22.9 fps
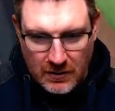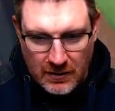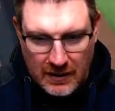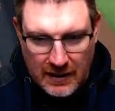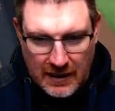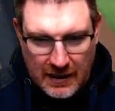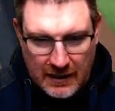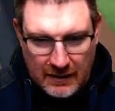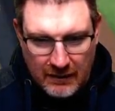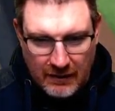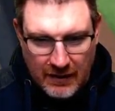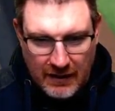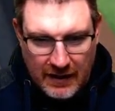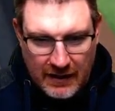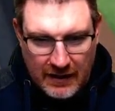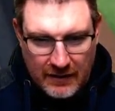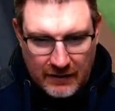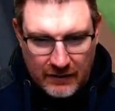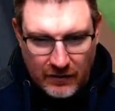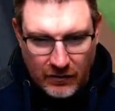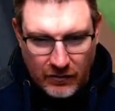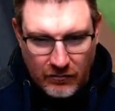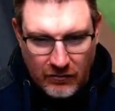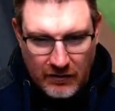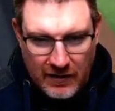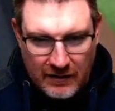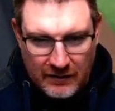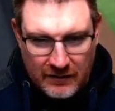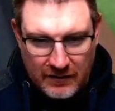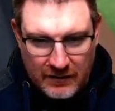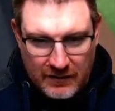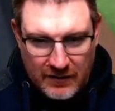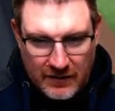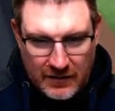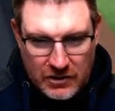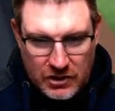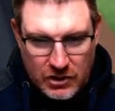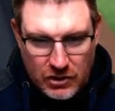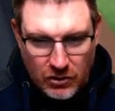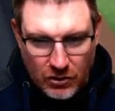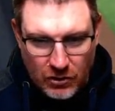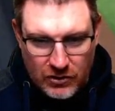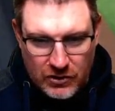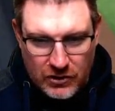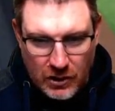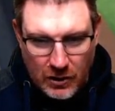And Langers grounds it to the
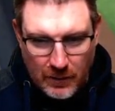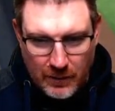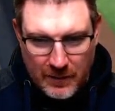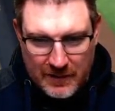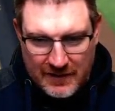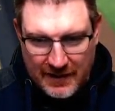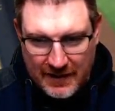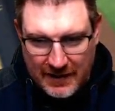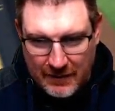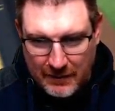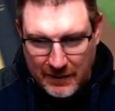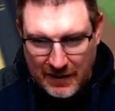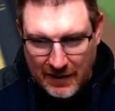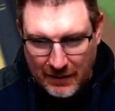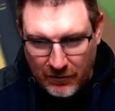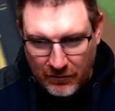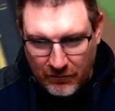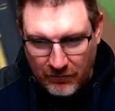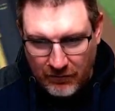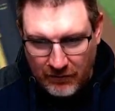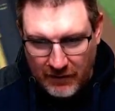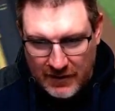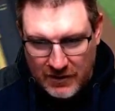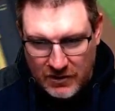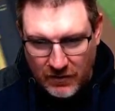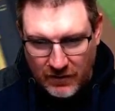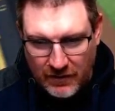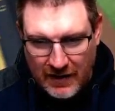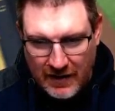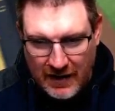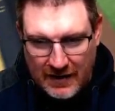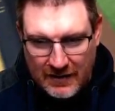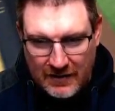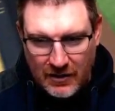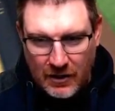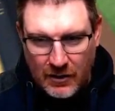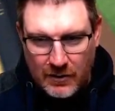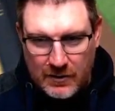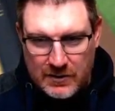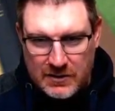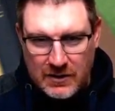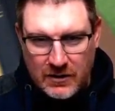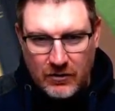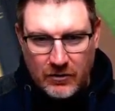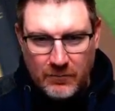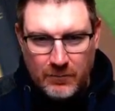shortstop. Is he going to be able to reach on that? No,
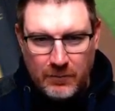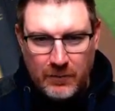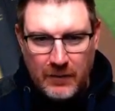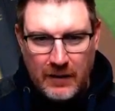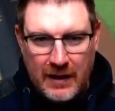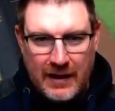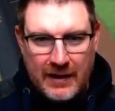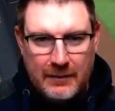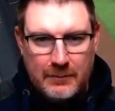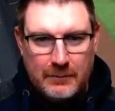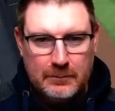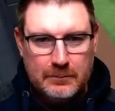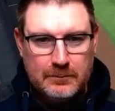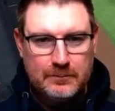it's a good play.